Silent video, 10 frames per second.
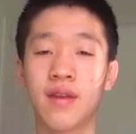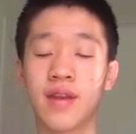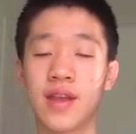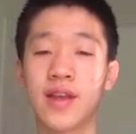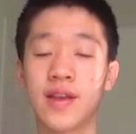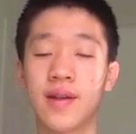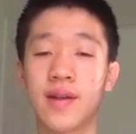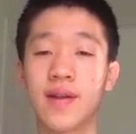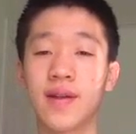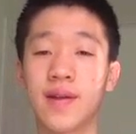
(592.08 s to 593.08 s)

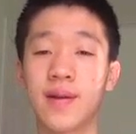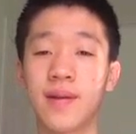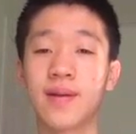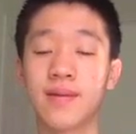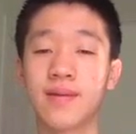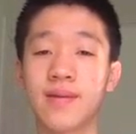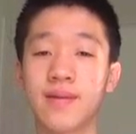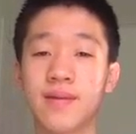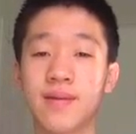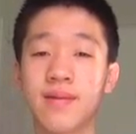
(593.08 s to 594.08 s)

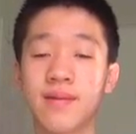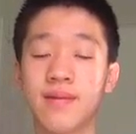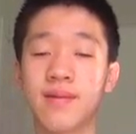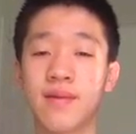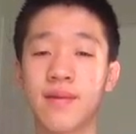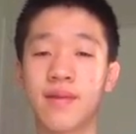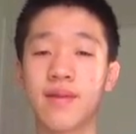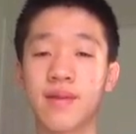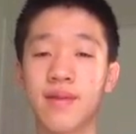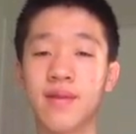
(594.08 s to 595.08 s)

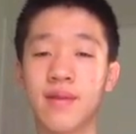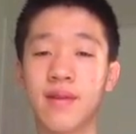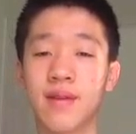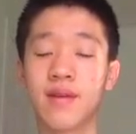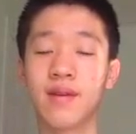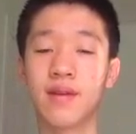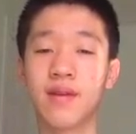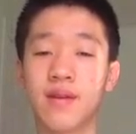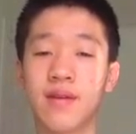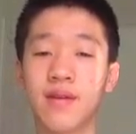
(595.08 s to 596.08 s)

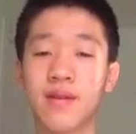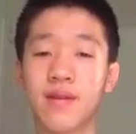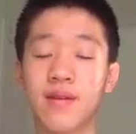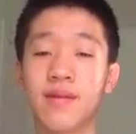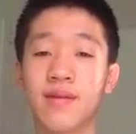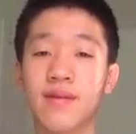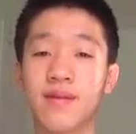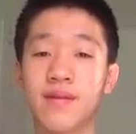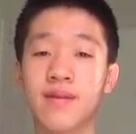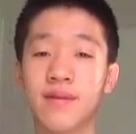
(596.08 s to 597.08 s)

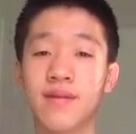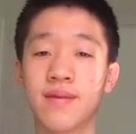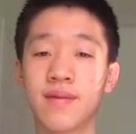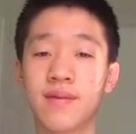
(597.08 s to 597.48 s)
[no speech]